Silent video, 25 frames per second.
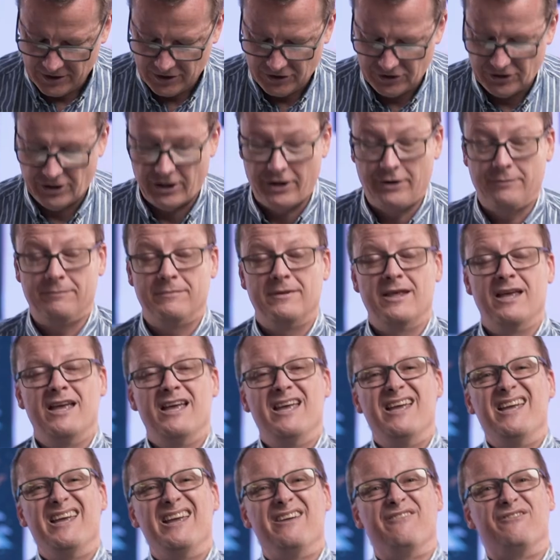So
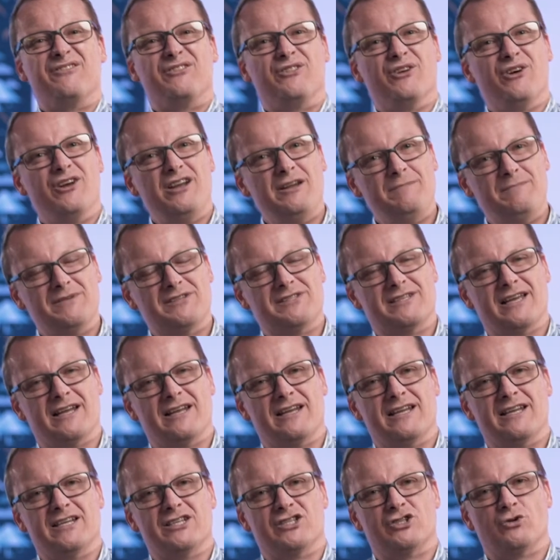if 30%
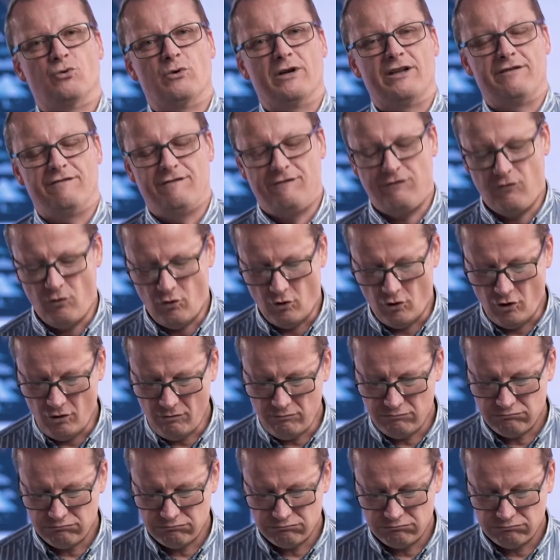is
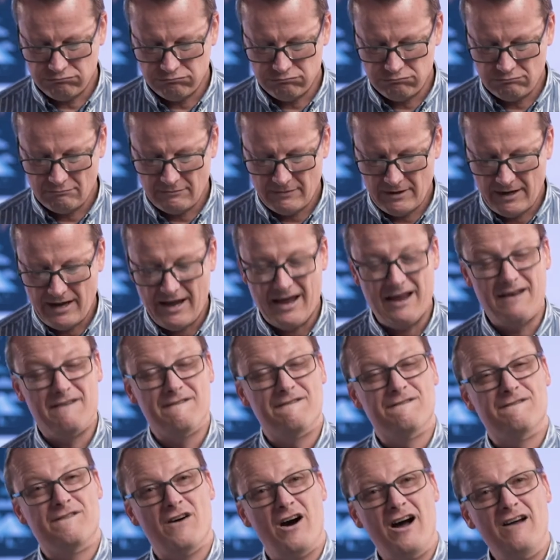24 and
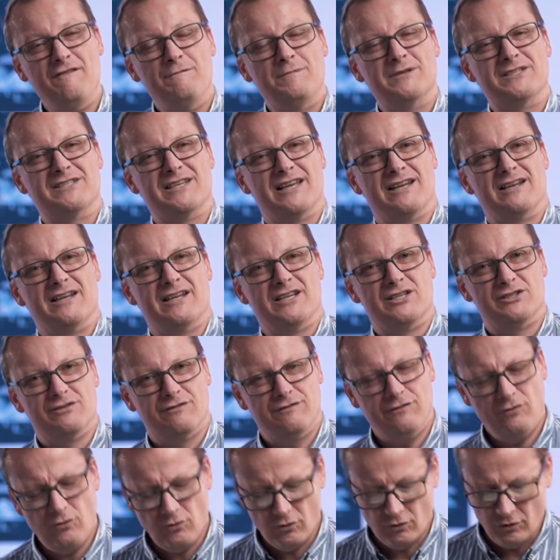5% is
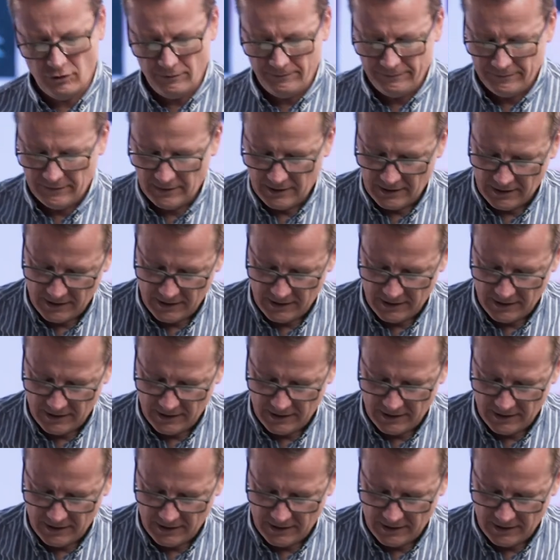4,